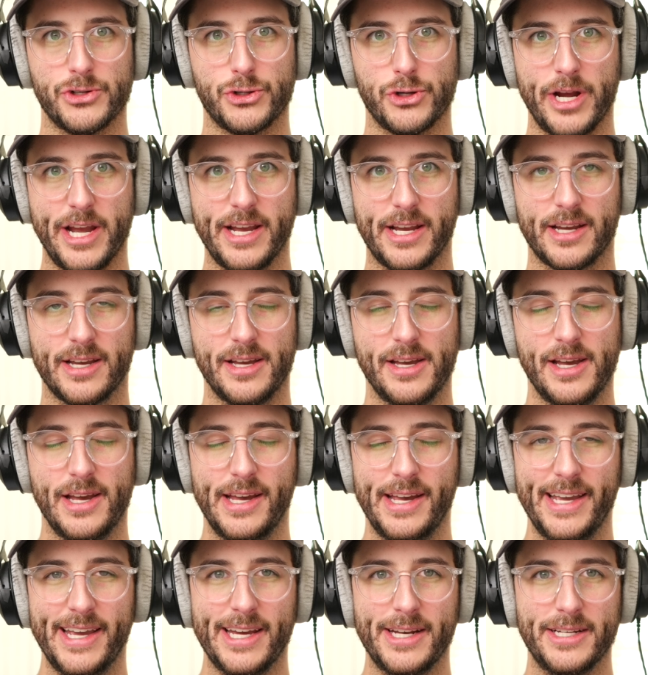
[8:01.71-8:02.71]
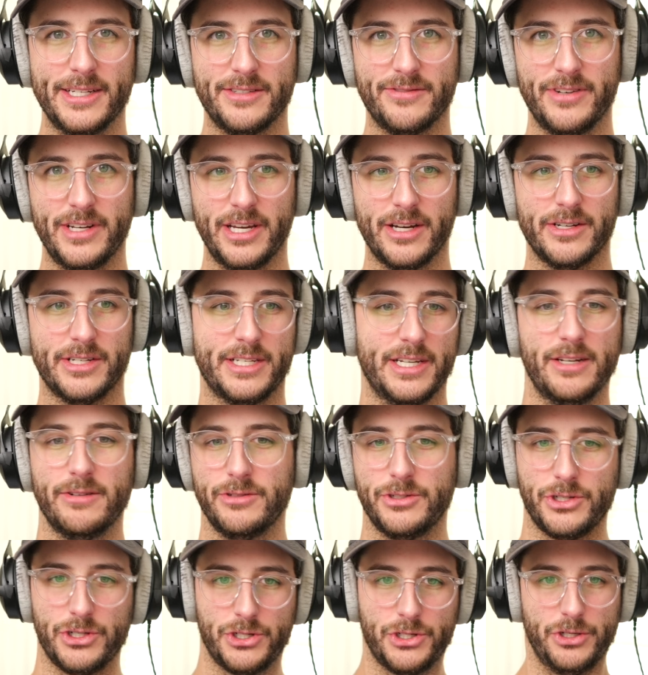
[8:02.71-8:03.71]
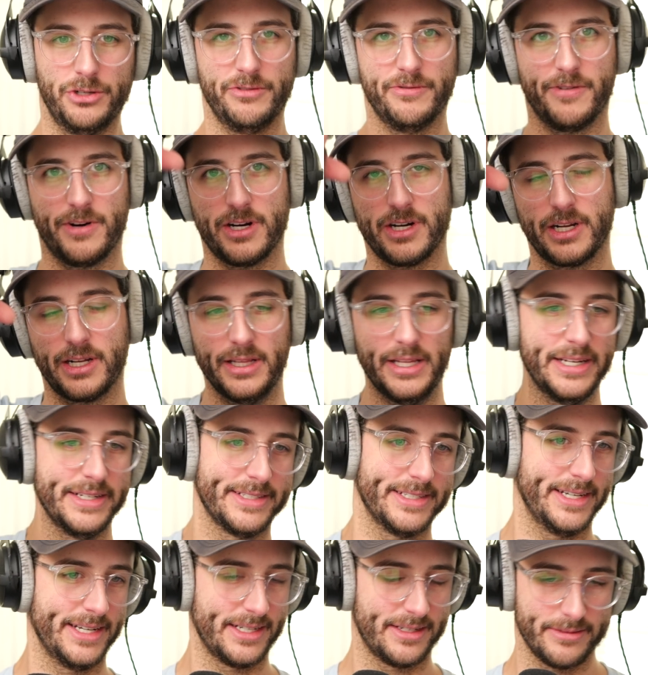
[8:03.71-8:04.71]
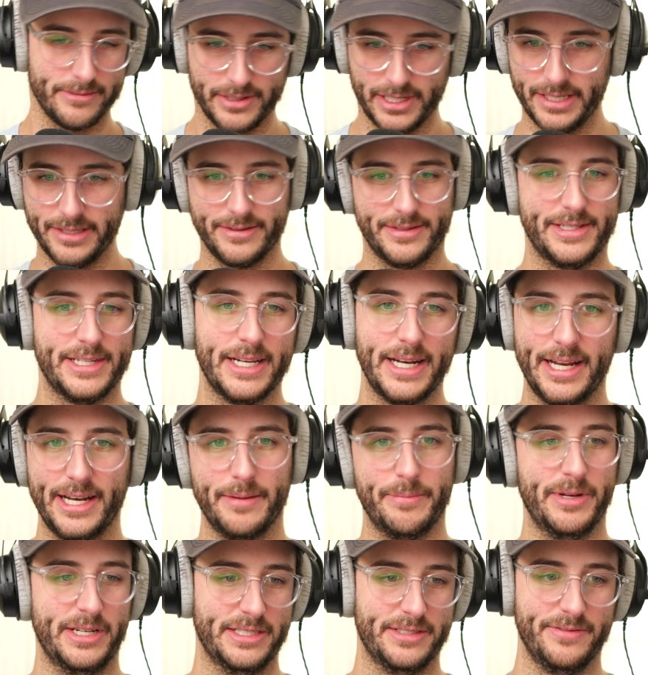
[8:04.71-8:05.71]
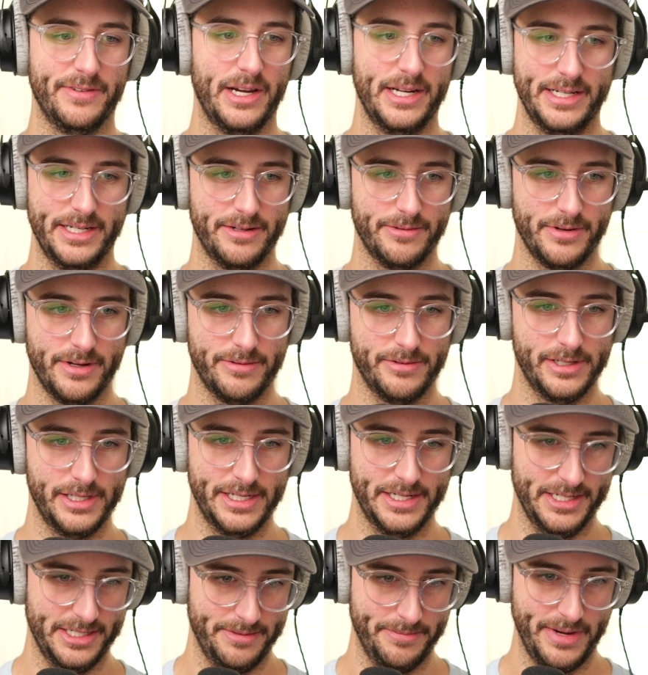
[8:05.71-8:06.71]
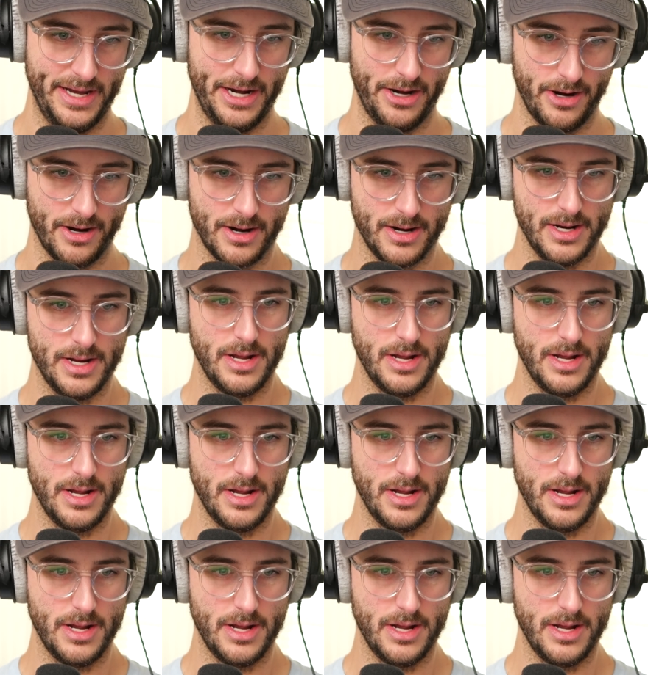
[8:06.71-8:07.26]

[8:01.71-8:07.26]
Drake in his video said, well, just shoot vertically. It's like, well, 1080p is fine. It really doesn't matter.